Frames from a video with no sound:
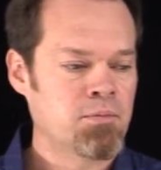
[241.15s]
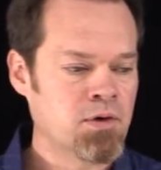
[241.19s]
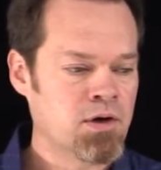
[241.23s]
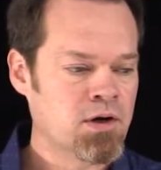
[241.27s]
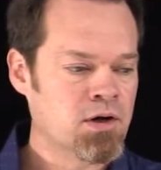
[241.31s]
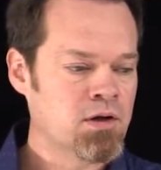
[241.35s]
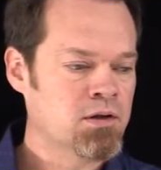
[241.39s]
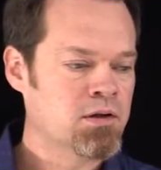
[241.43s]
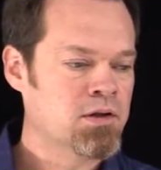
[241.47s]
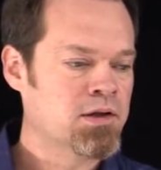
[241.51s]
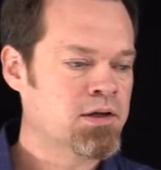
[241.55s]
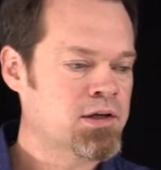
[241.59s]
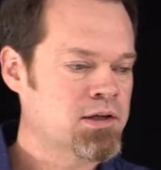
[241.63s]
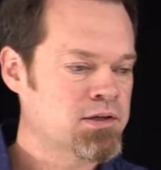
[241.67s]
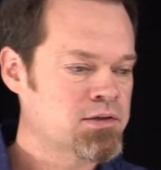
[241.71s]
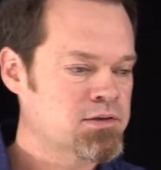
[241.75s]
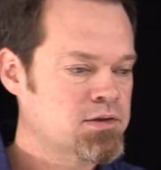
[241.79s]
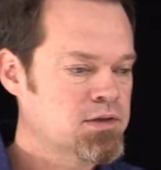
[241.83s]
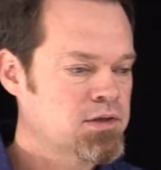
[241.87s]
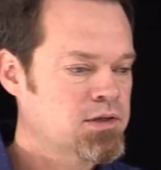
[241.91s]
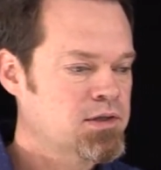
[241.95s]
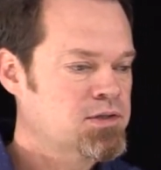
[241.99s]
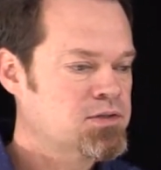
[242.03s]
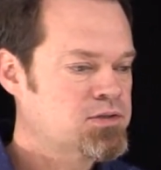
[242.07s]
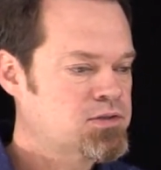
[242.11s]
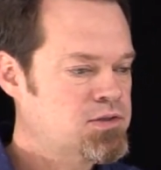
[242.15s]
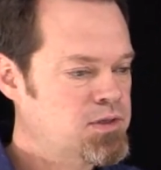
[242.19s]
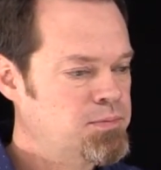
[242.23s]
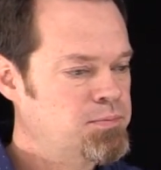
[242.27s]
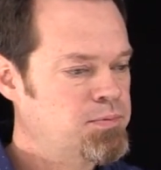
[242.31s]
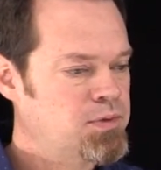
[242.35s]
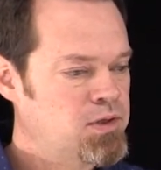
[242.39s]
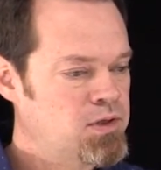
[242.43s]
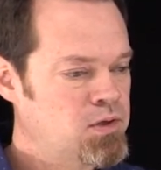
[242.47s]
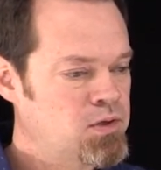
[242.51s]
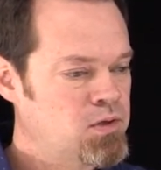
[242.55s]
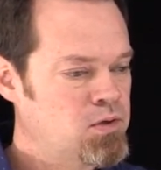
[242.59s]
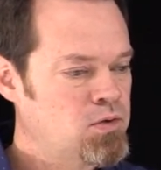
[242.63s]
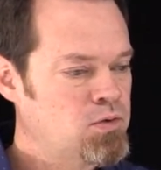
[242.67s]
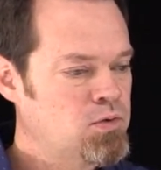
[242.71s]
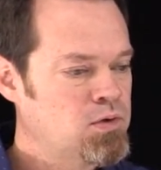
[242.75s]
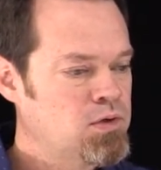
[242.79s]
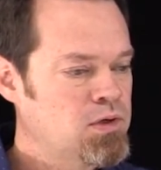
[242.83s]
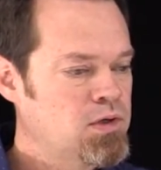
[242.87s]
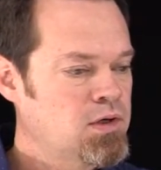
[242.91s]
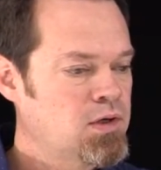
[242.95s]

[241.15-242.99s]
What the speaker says: We're going to look at CPU,